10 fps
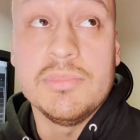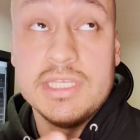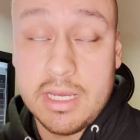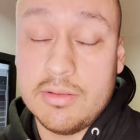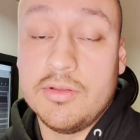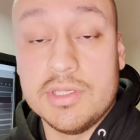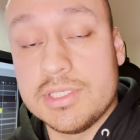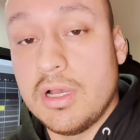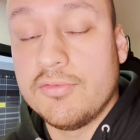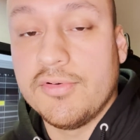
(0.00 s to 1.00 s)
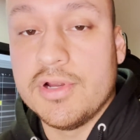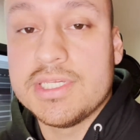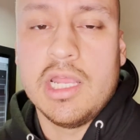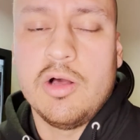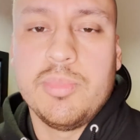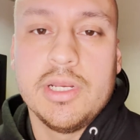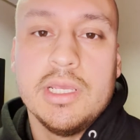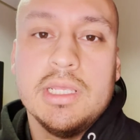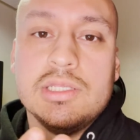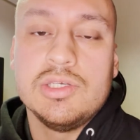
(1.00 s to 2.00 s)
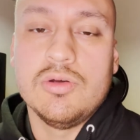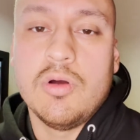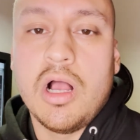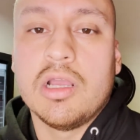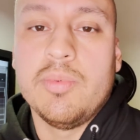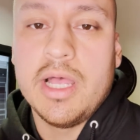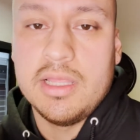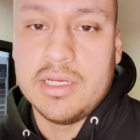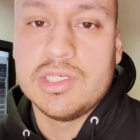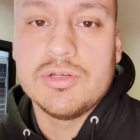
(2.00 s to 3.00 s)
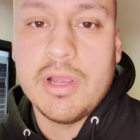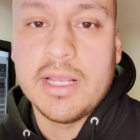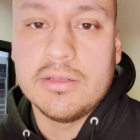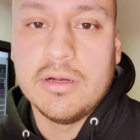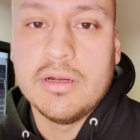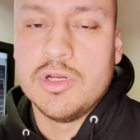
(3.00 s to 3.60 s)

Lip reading: download the song first and I'll put it into Acapella Extractor.